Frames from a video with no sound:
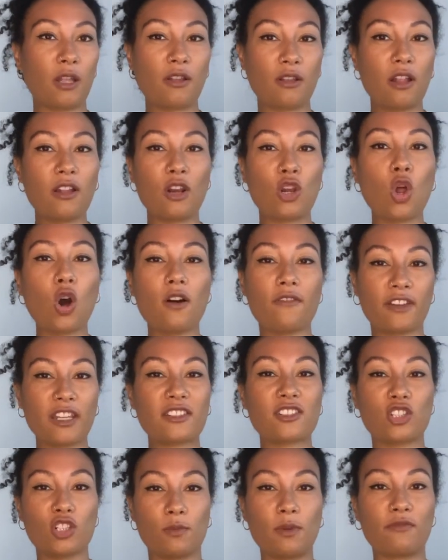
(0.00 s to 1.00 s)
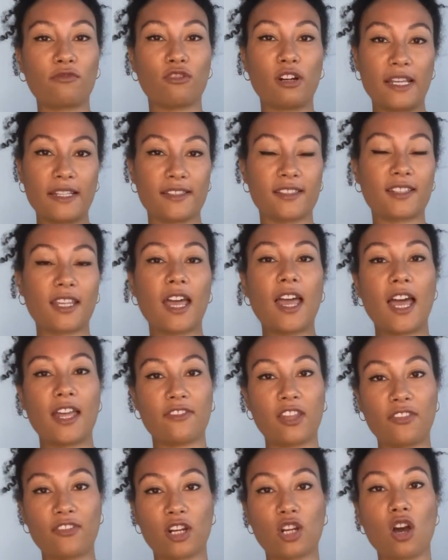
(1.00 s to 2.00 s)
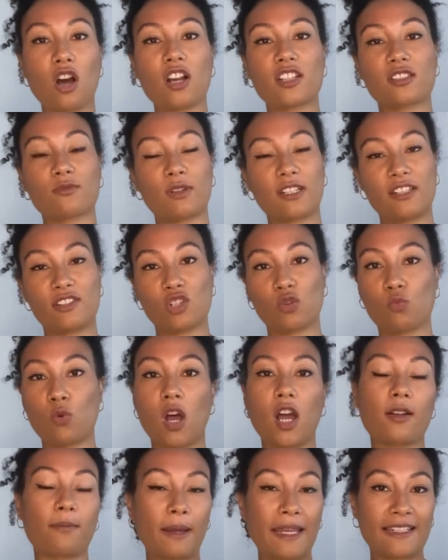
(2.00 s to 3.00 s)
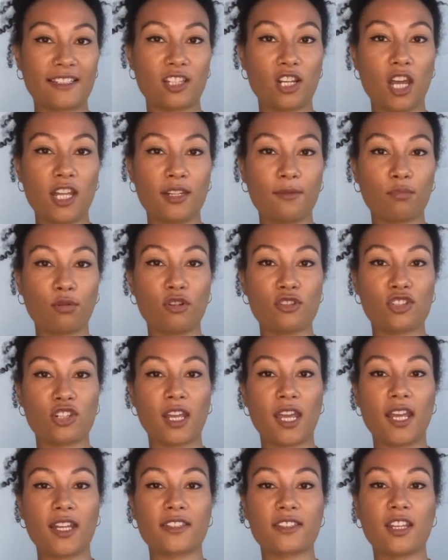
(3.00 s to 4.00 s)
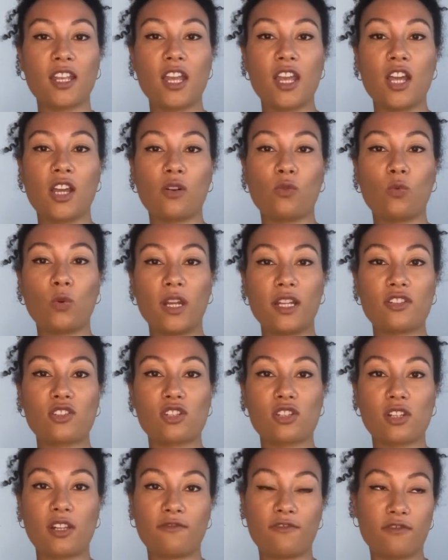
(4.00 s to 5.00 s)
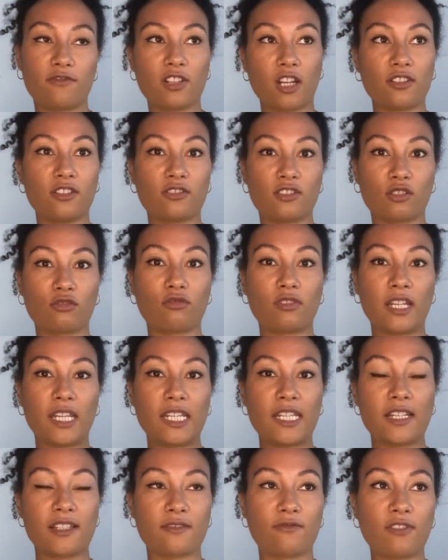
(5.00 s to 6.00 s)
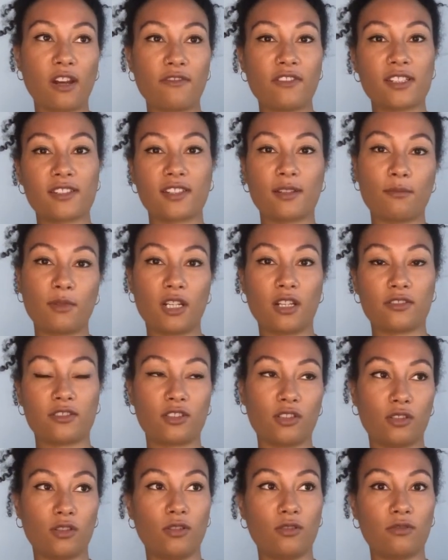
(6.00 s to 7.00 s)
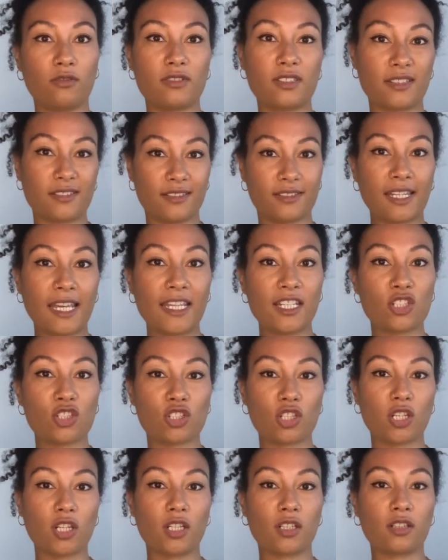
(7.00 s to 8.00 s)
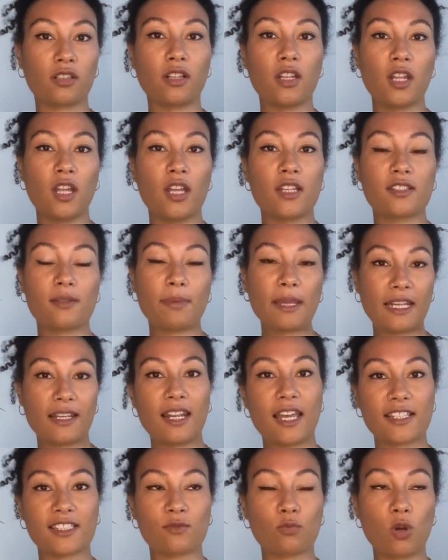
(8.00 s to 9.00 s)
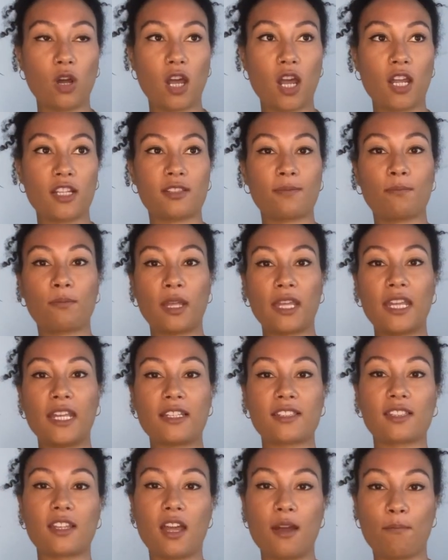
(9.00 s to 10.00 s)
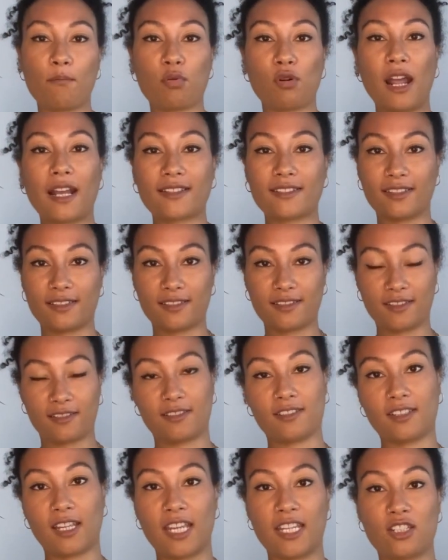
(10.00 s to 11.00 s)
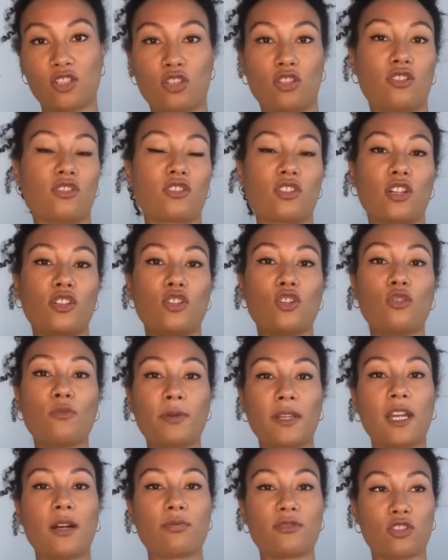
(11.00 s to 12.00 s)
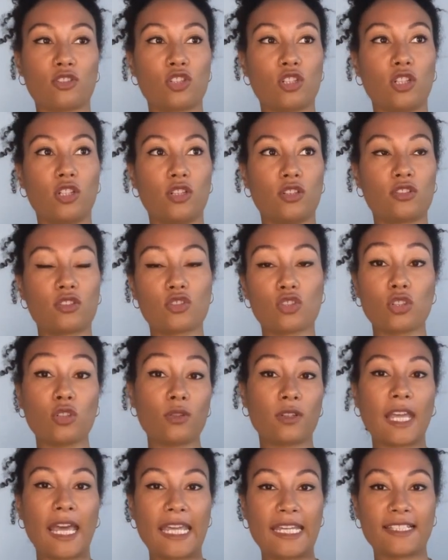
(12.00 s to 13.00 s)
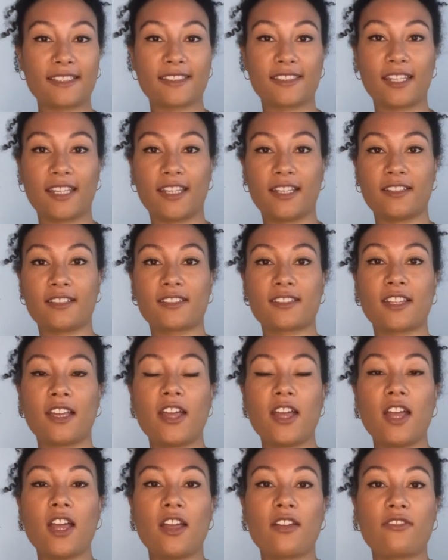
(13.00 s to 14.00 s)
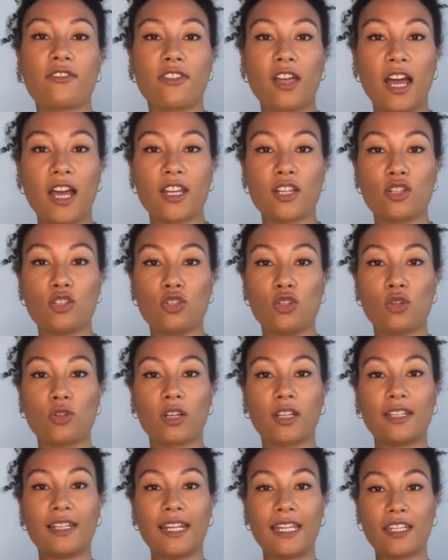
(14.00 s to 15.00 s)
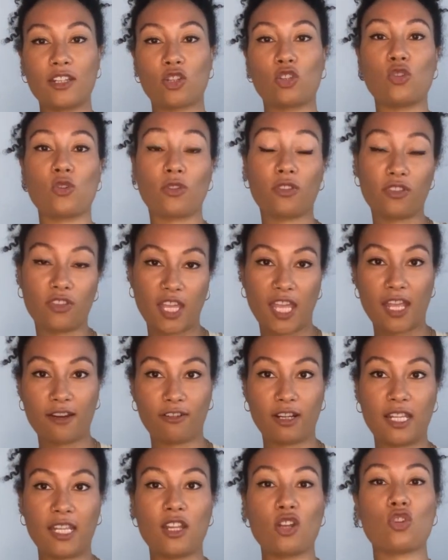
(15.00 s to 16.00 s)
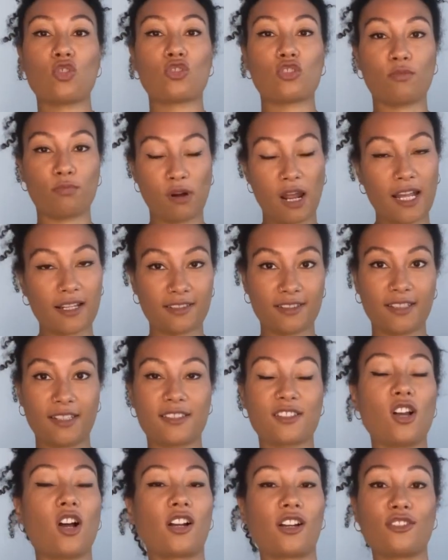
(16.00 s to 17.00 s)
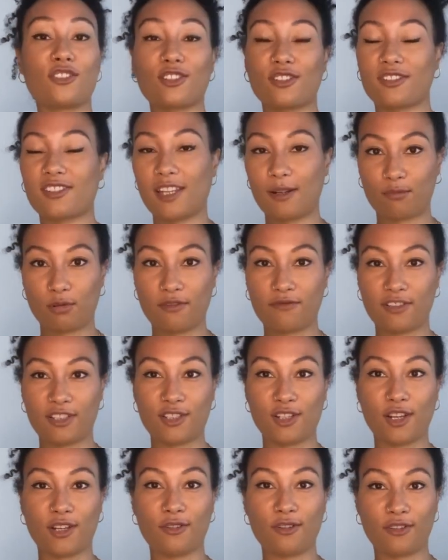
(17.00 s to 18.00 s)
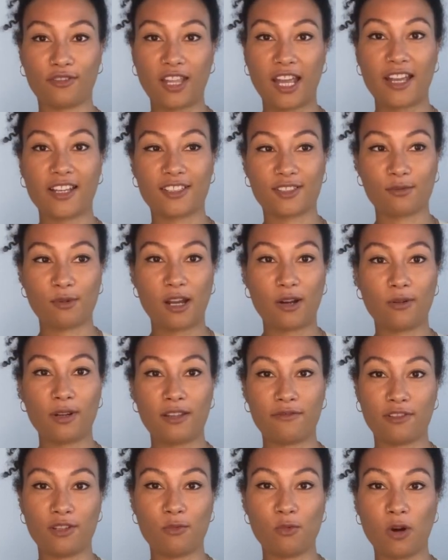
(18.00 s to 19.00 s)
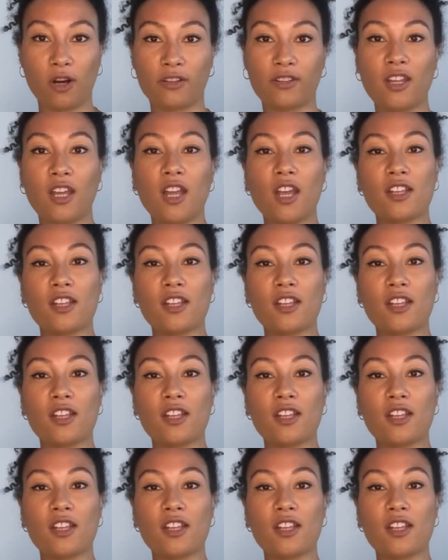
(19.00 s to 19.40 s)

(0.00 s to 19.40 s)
A lot of it to do with risk. And then the last one is a work-based learning project, which if you've done a degree, it's very similar to dissertation. It's a bit less words, but it's practice dissertation. So you'll be able to choose 2 cases that you can link your theory to practice. I can do a separate video on that as well if you want.